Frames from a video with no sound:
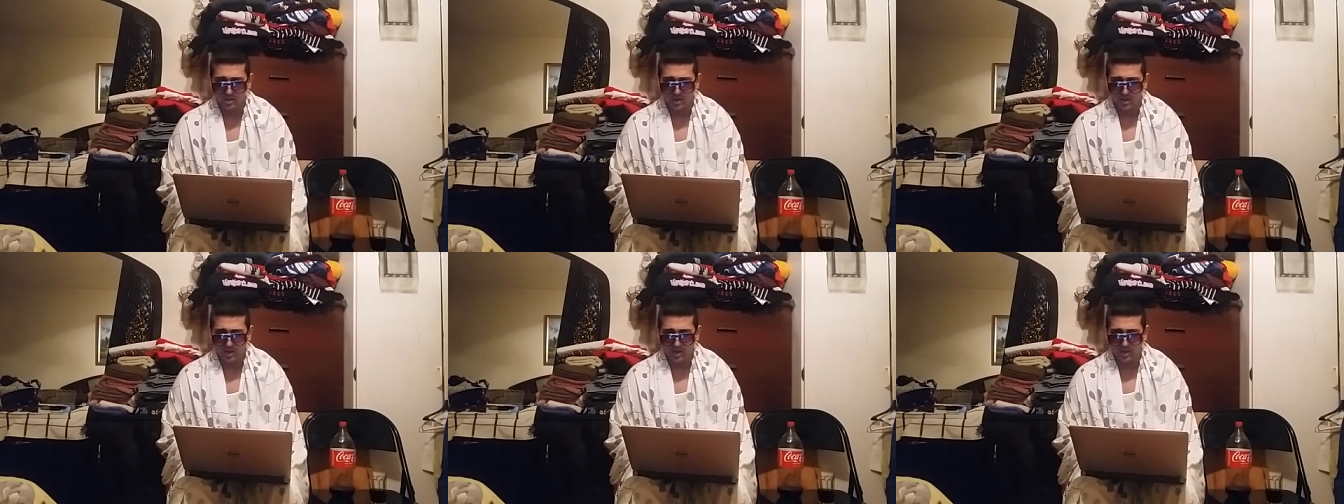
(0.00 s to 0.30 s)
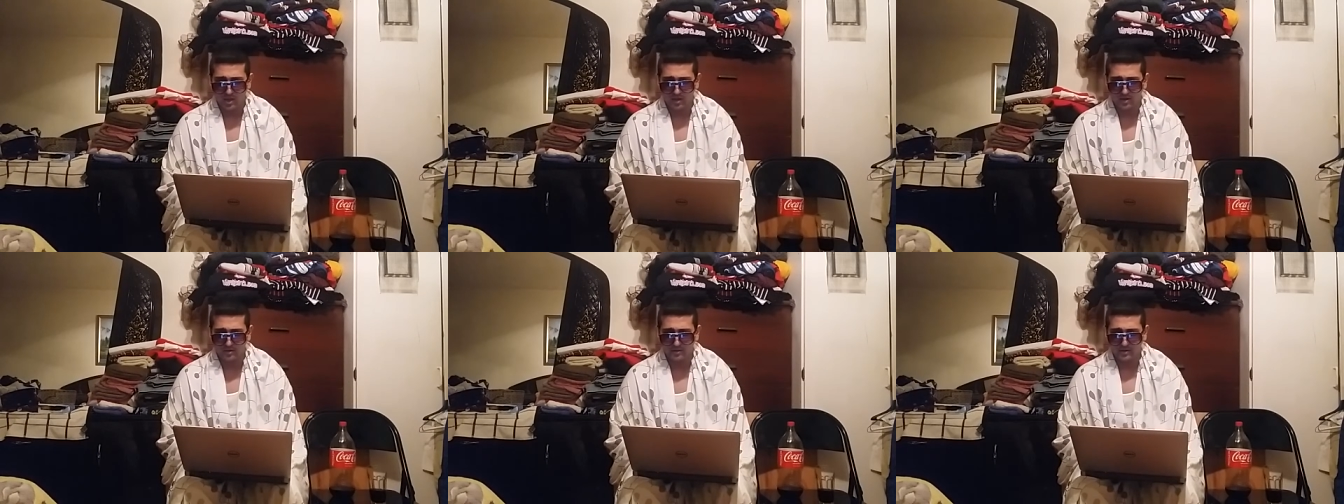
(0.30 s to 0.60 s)

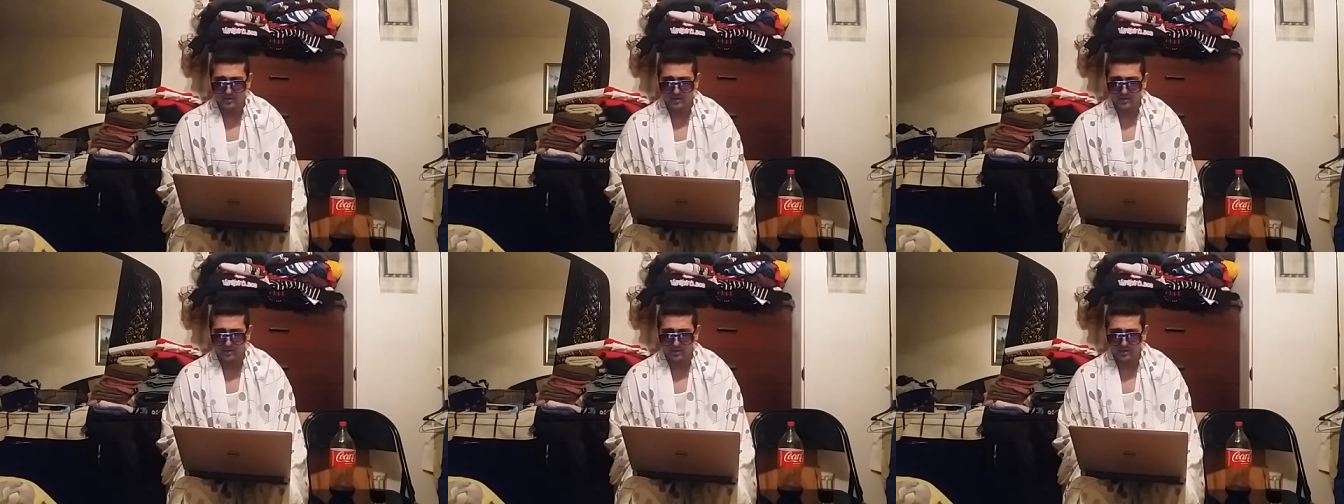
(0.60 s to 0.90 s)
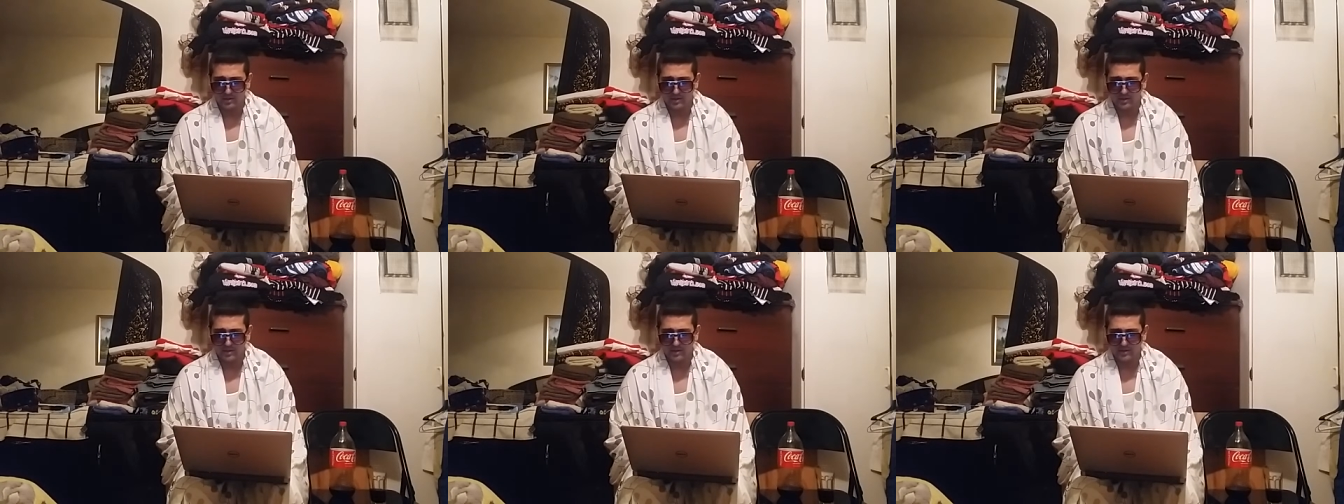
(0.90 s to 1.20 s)
And,
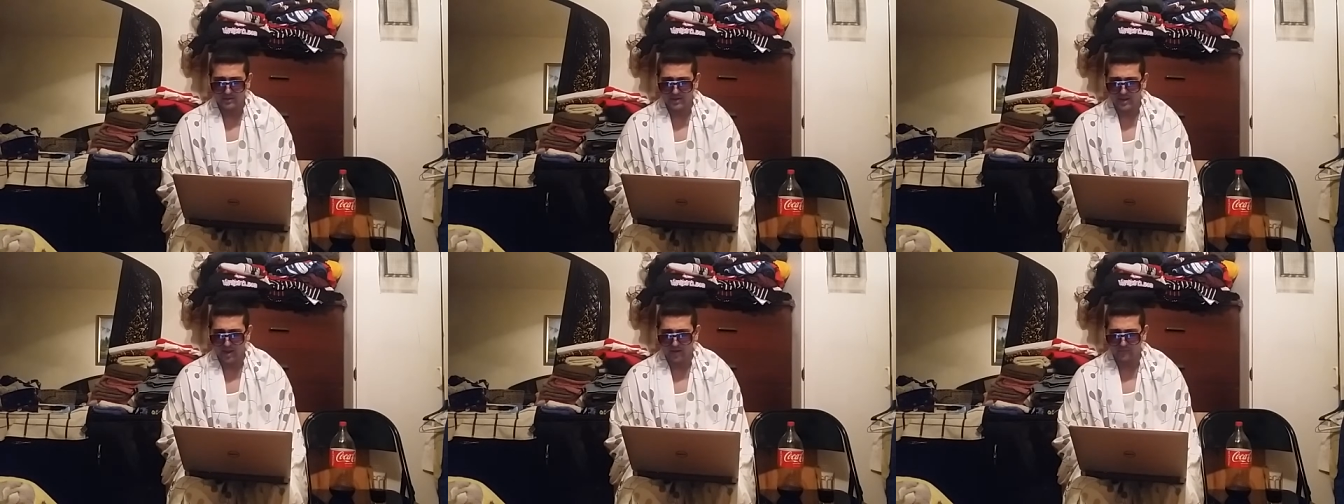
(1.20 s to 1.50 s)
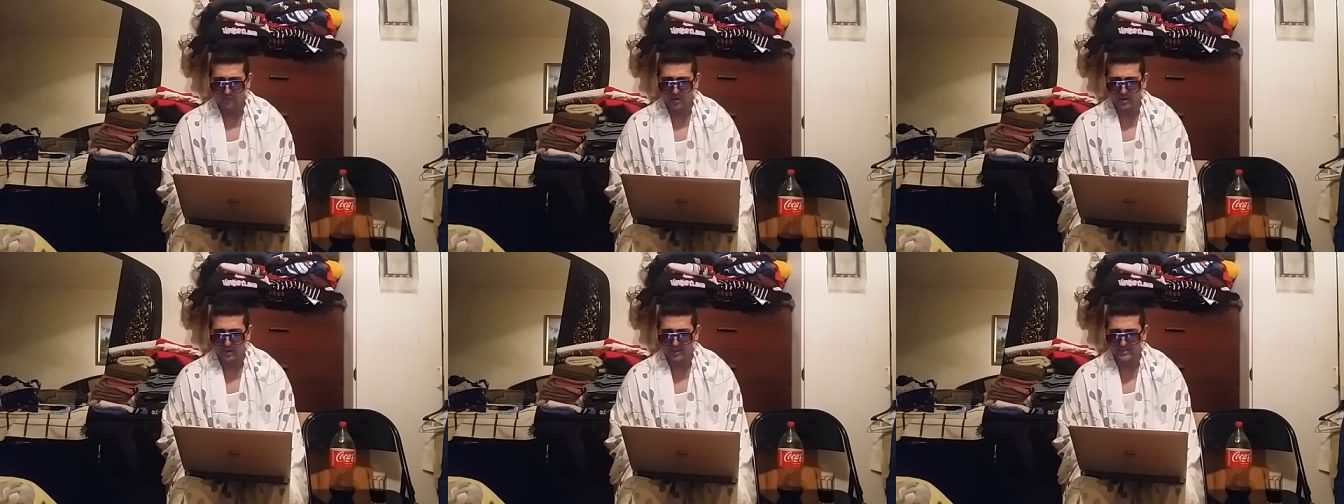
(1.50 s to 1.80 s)
yeah,
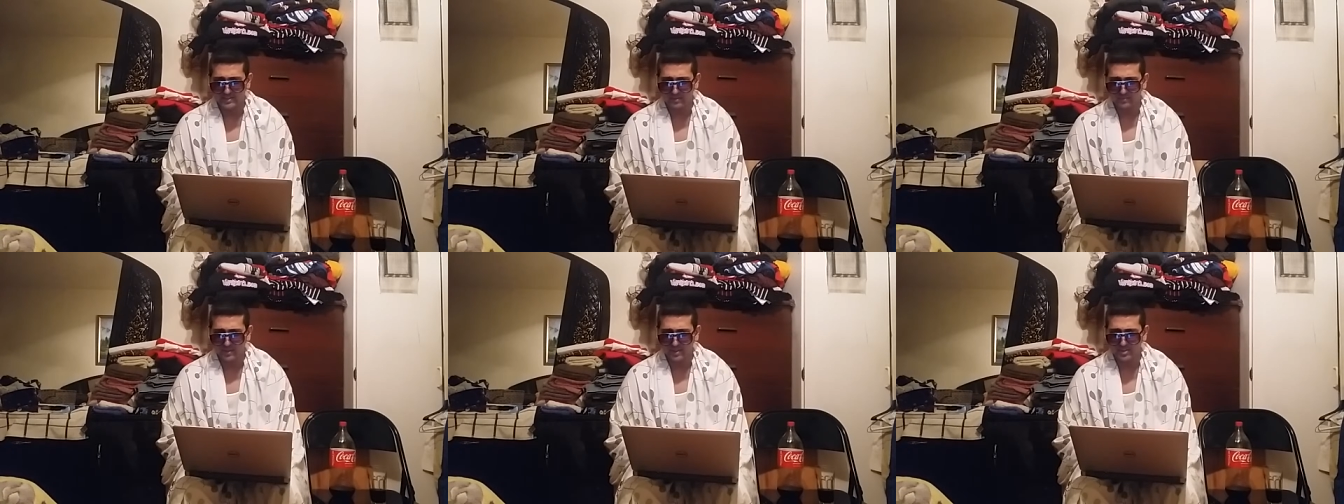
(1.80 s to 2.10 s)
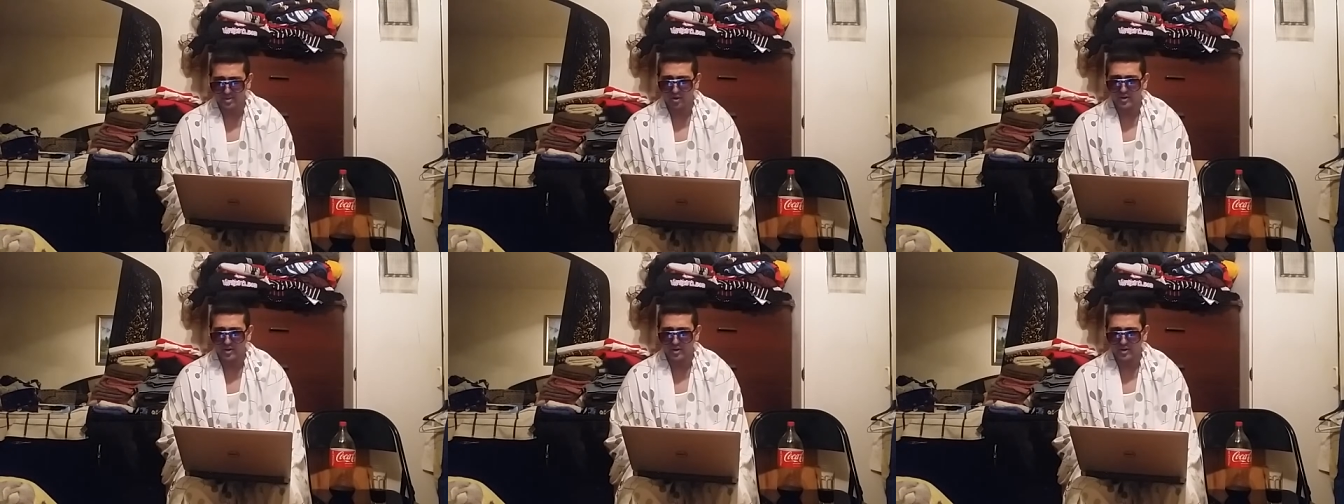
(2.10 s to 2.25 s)
fucking something.